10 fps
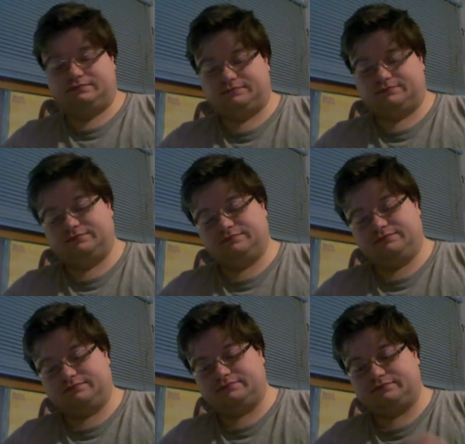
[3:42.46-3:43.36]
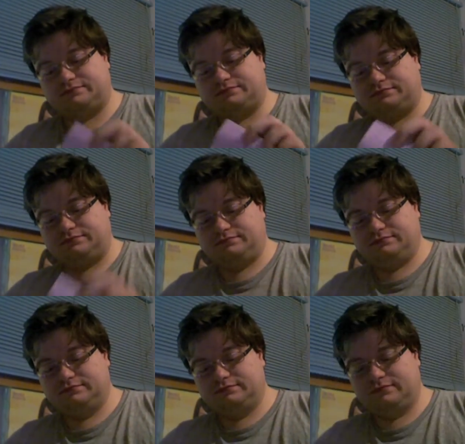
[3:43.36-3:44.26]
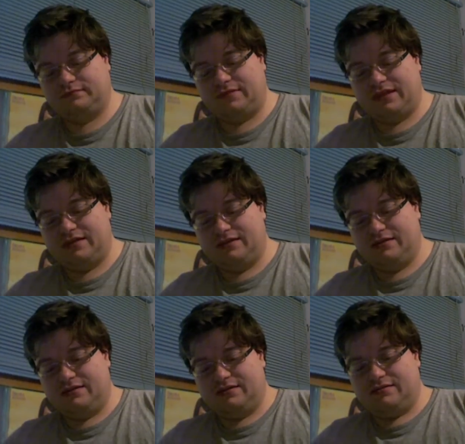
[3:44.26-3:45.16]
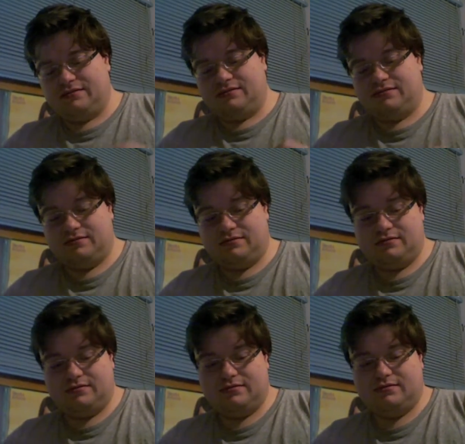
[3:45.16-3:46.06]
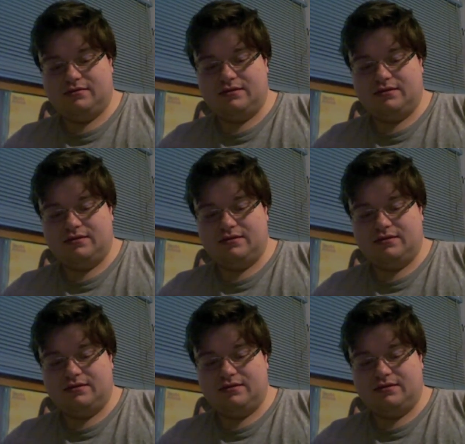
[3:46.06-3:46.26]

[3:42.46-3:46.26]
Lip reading: [no speech]